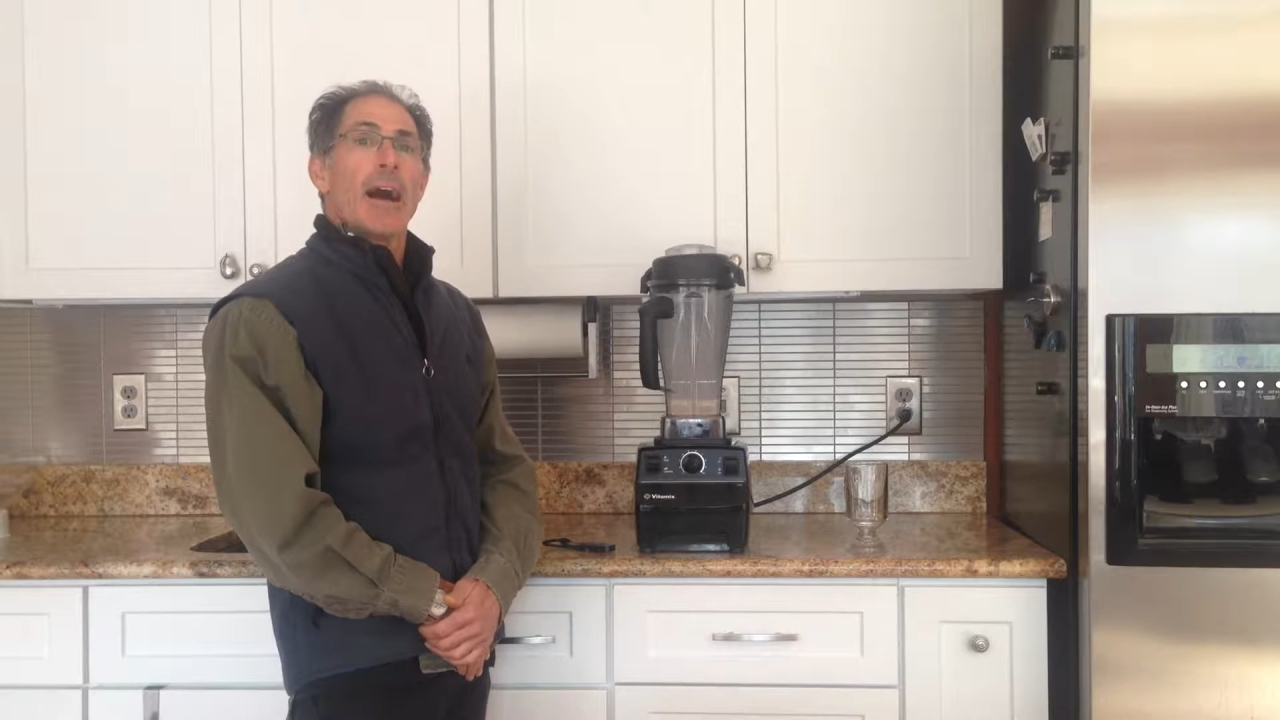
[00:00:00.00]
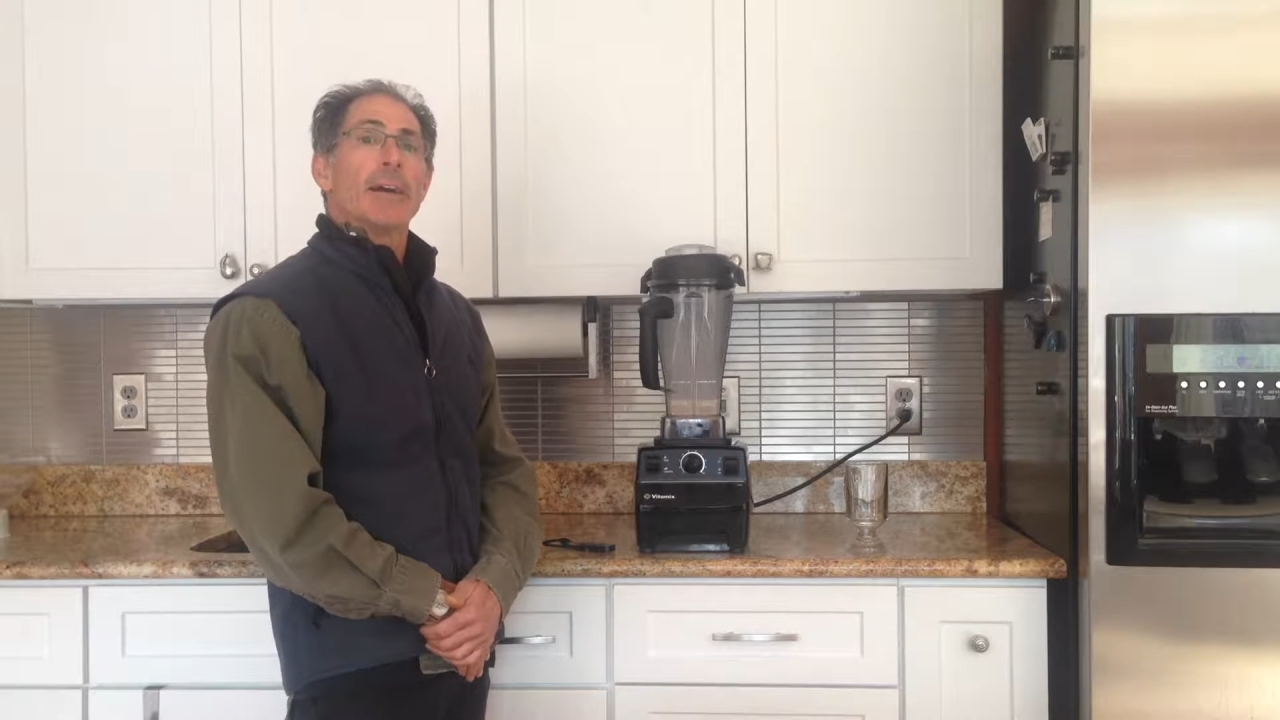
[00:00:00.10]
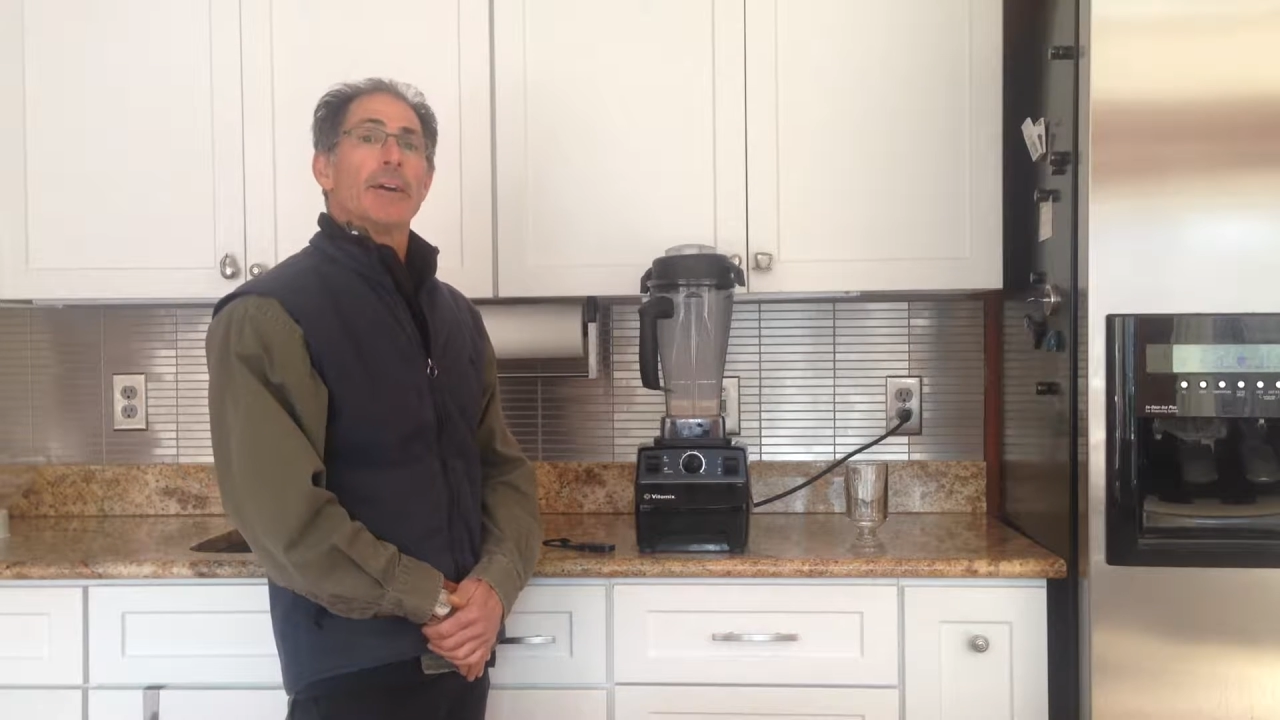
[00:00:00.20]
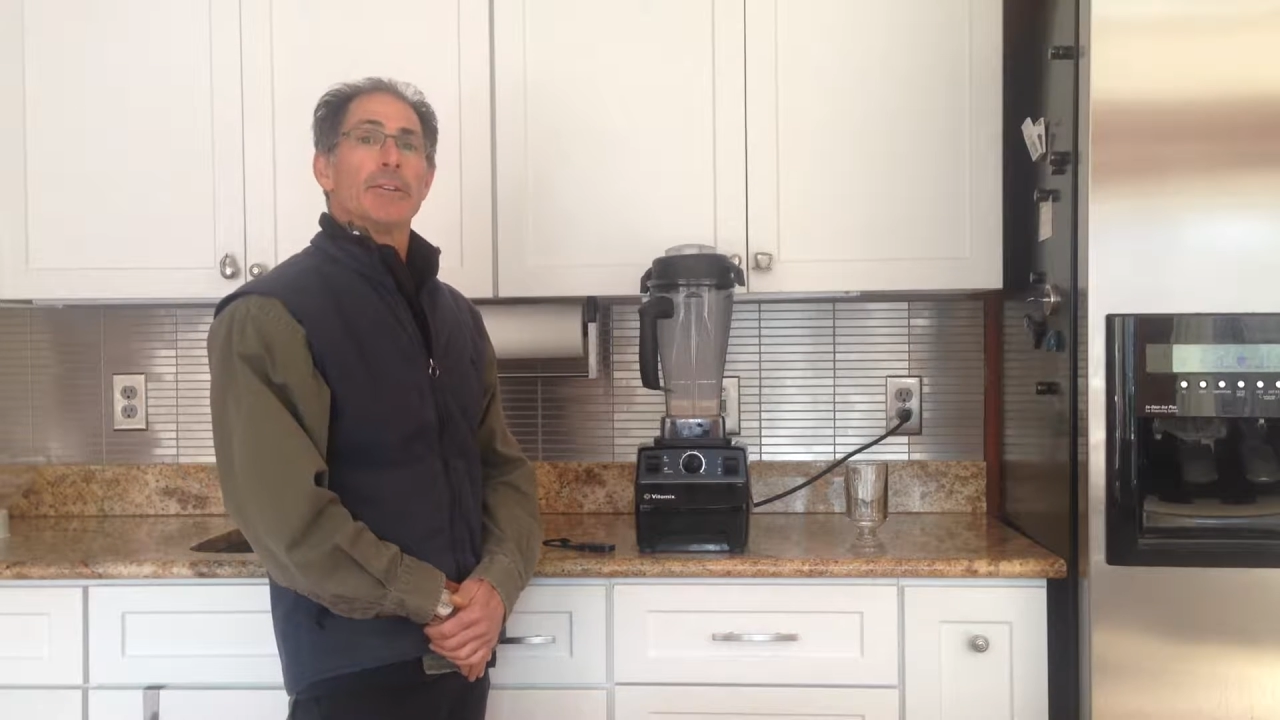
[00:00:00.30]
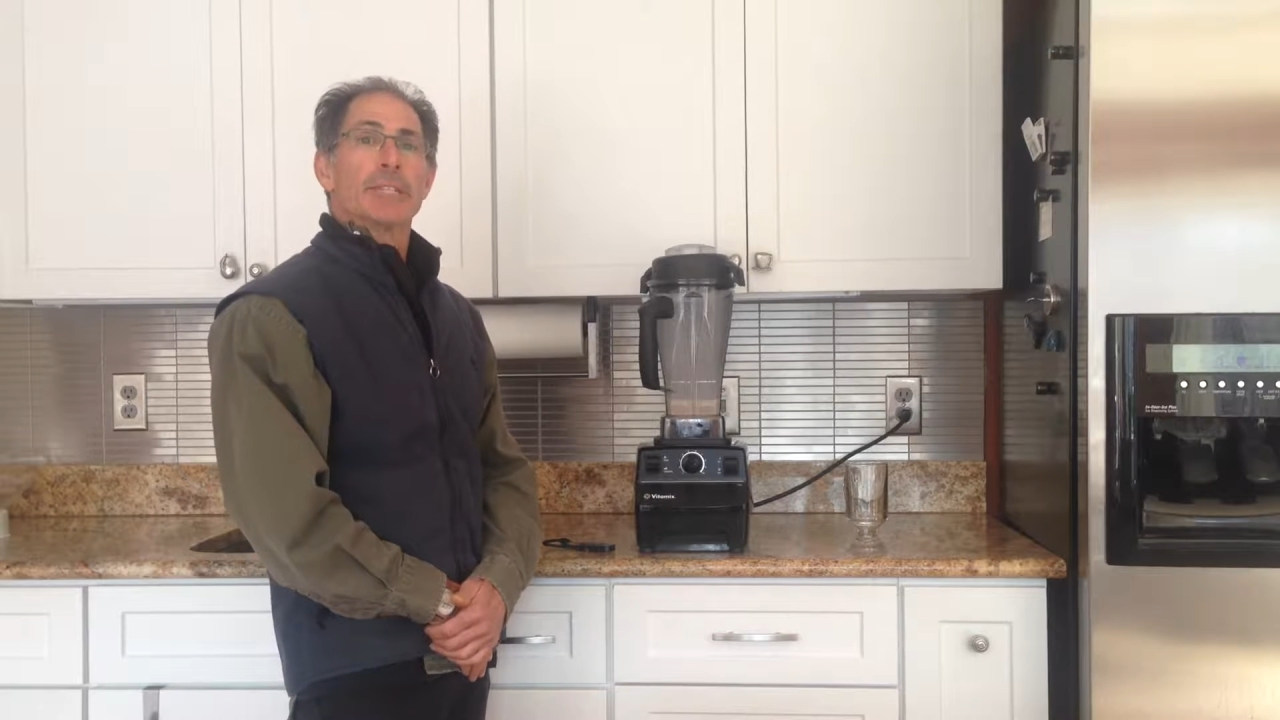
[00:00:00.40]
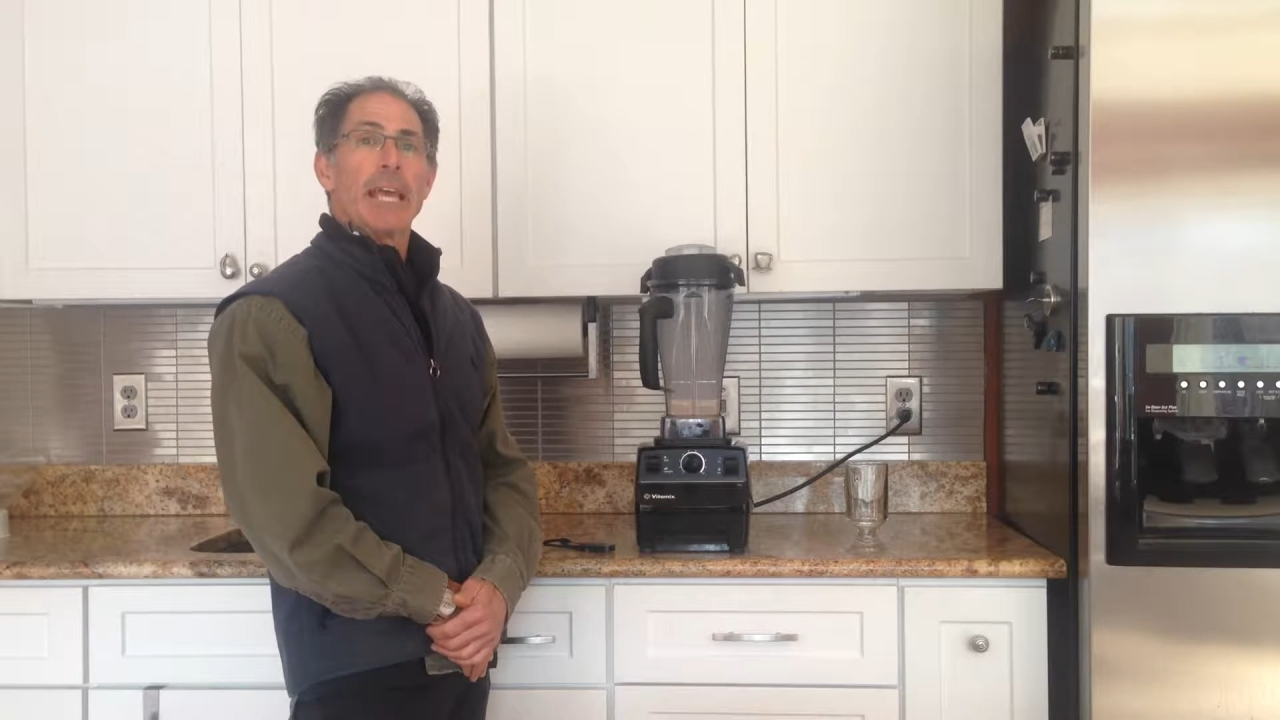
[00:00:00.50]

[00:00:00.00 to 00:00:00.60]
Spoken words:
Hi all,